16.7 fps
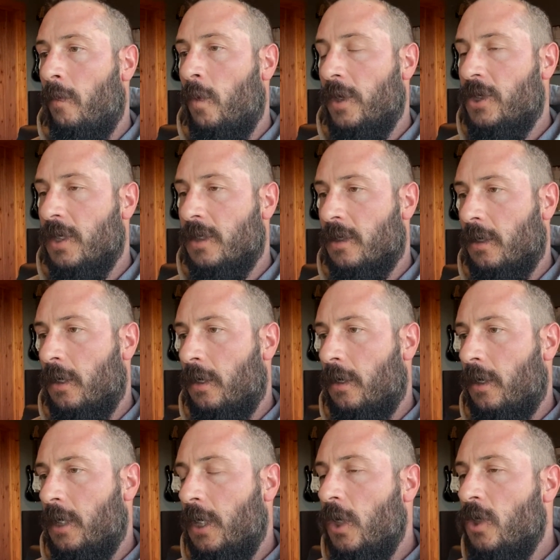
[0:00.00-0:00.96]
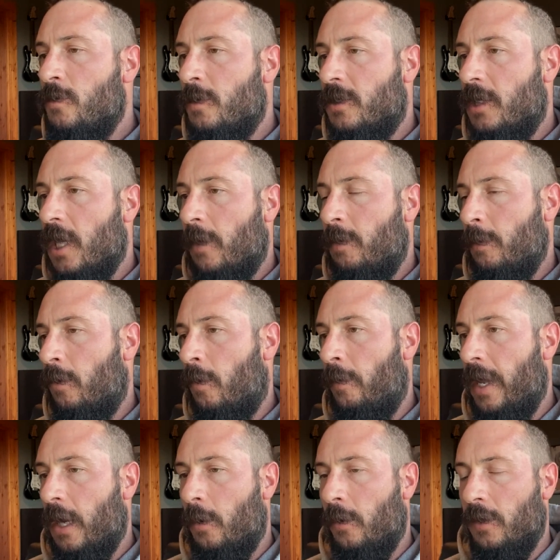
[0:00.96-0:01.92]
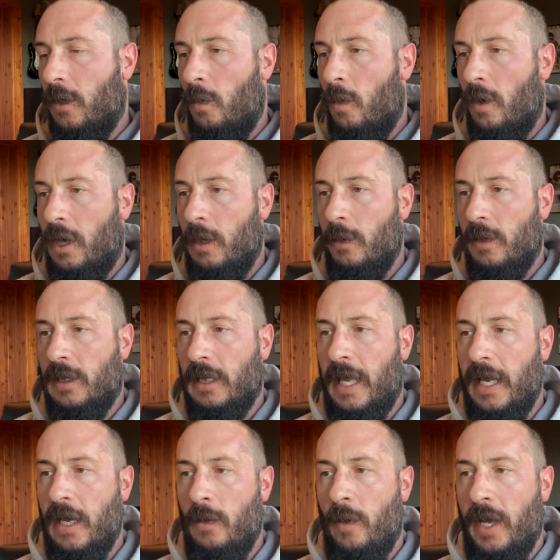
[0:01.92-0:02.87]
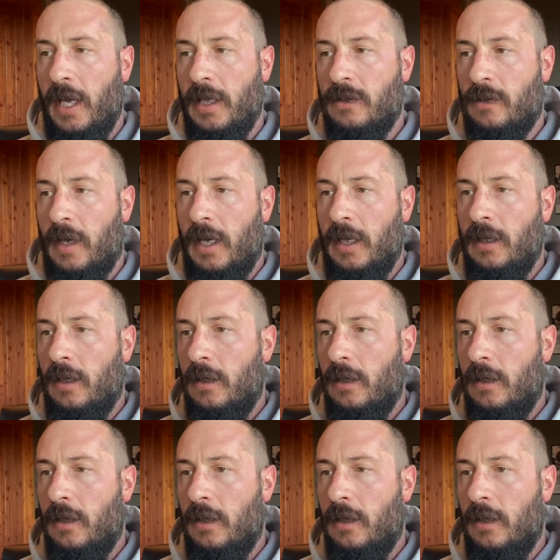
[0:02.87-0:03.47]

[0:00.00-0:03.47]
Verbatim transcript: which is a, a huge mistake people make when they're working with light weights, right?